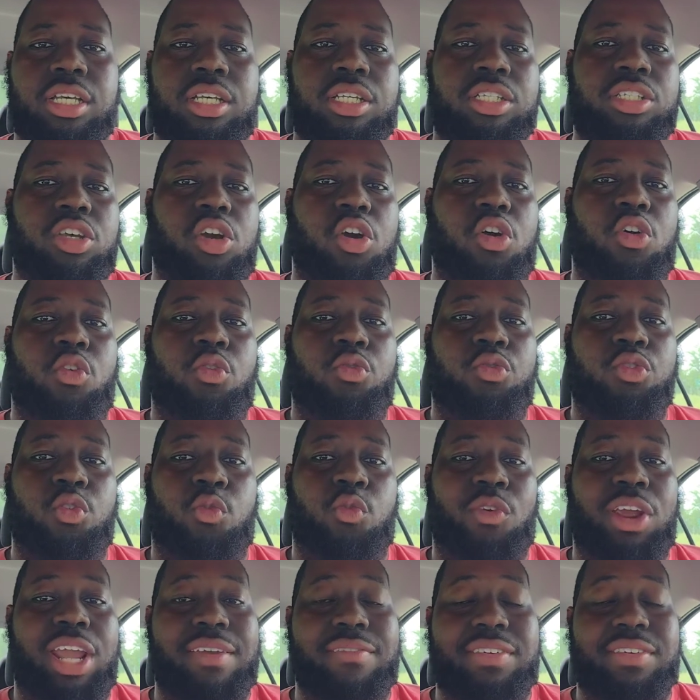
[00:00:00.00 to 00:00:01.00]
So the
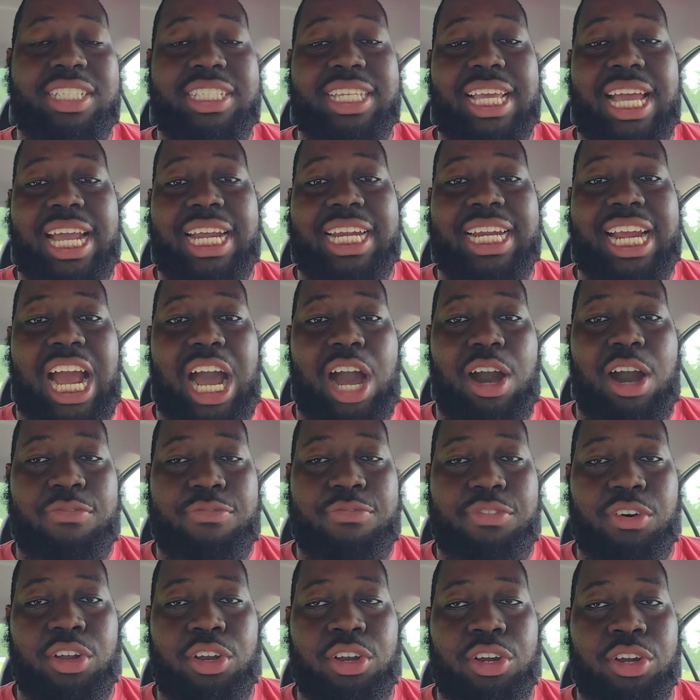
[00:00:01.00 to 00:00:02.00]
Ravens signed Kyle
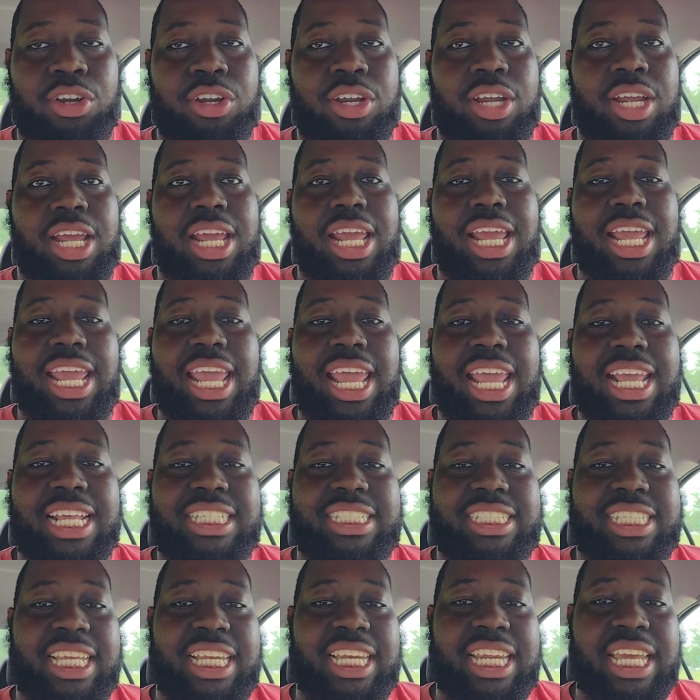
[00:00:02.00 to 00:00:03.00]
Fuller,
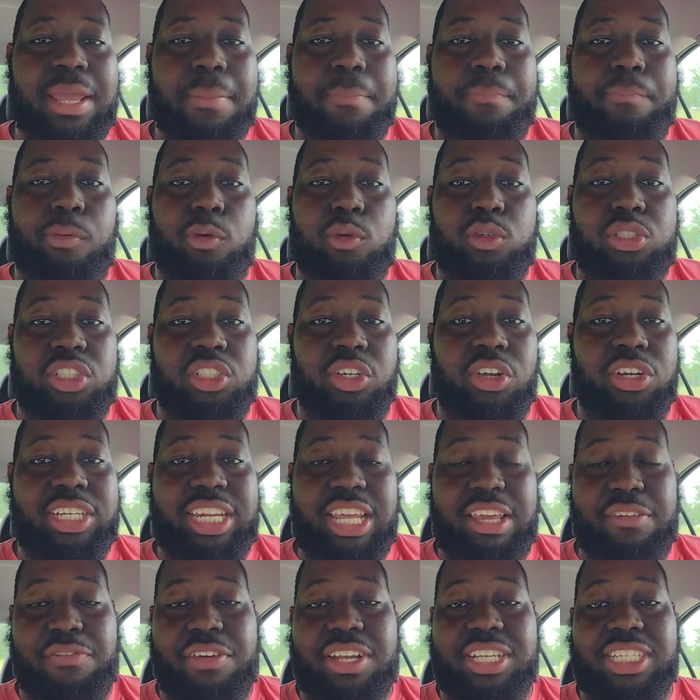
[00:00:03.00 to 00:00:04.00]
instantly boost their
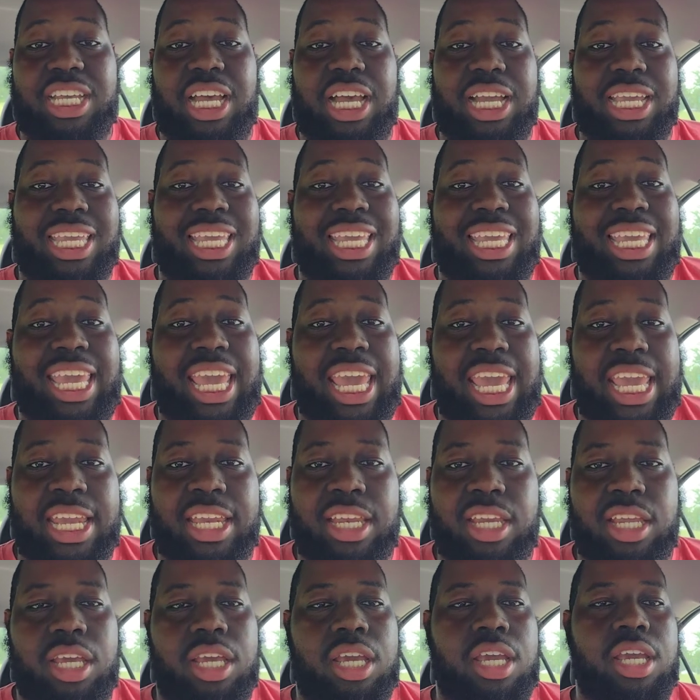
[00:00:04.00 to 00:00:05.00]
defense
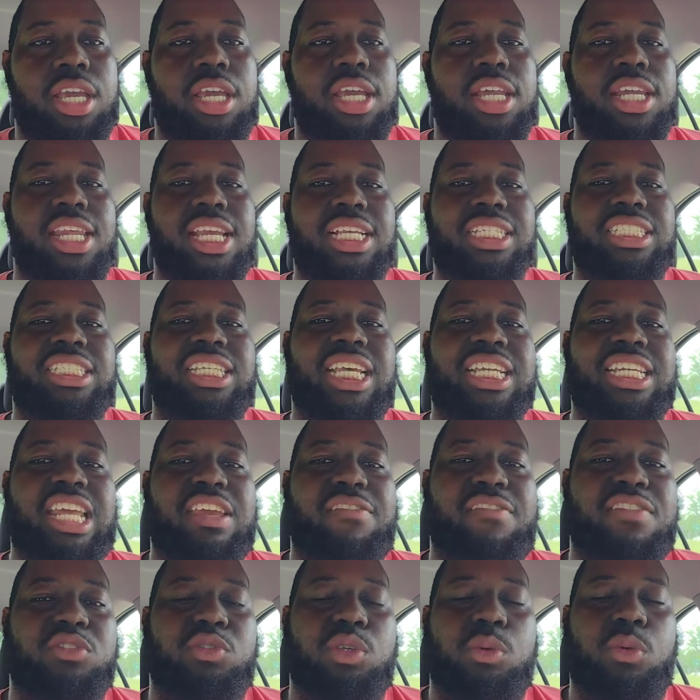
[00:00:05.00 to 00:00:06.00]
again. This is a
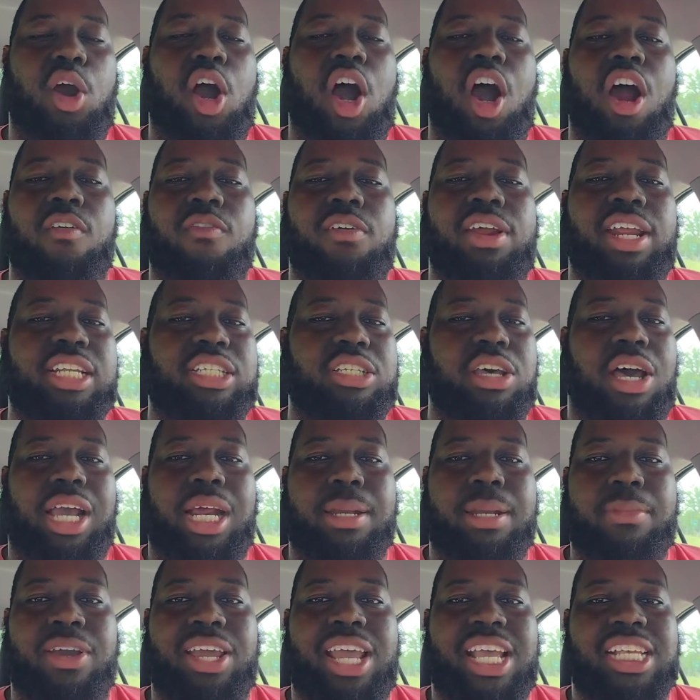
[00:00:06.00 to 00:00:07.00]
defense we were already
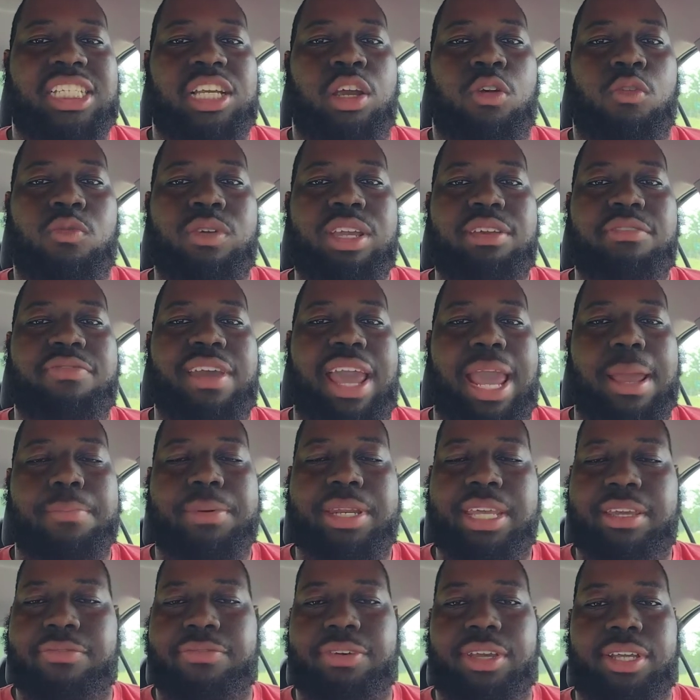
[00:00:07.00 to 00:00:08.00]
talking about. It's a
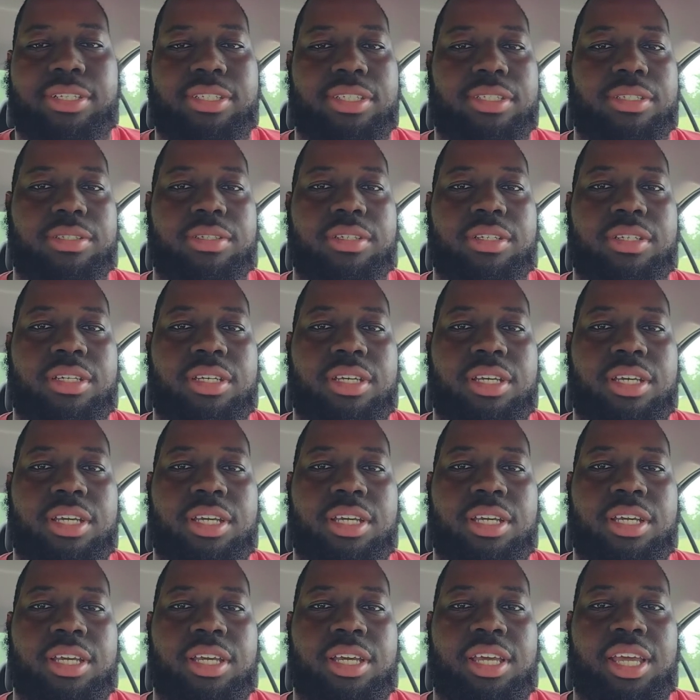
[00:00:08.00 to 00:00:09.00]
revamped defense.
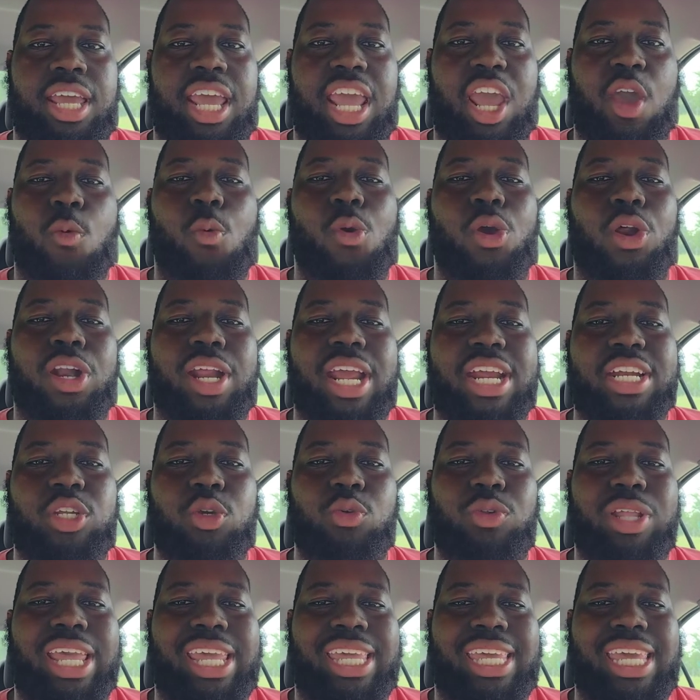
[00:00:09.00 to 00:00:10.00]
And what
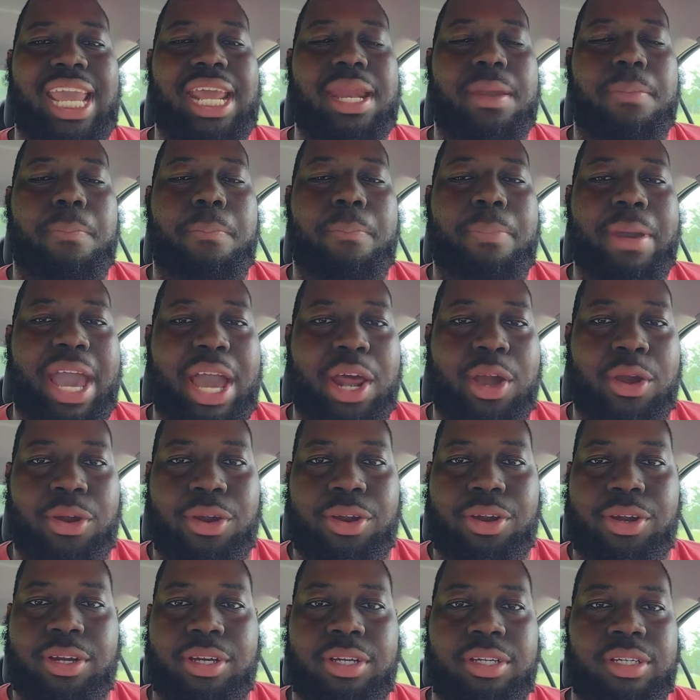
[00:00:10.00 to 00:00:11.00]
do? They get
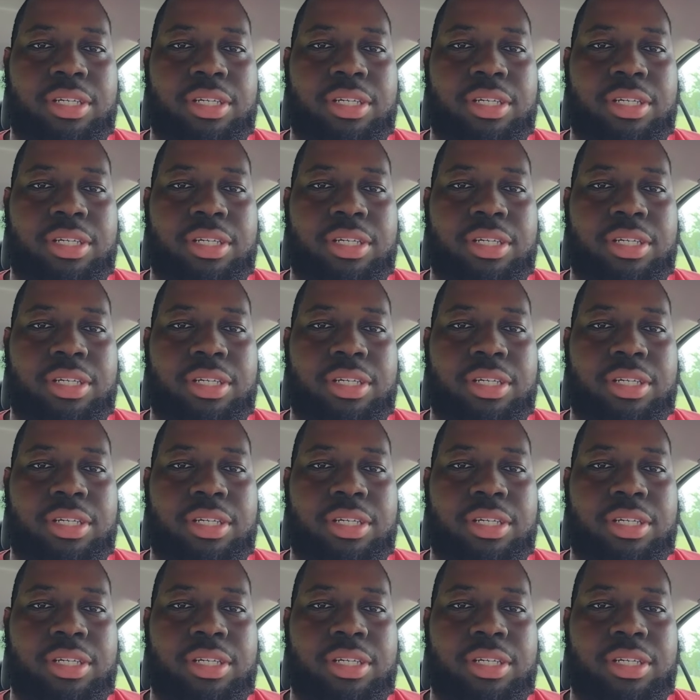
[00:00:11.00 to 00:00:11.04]
better.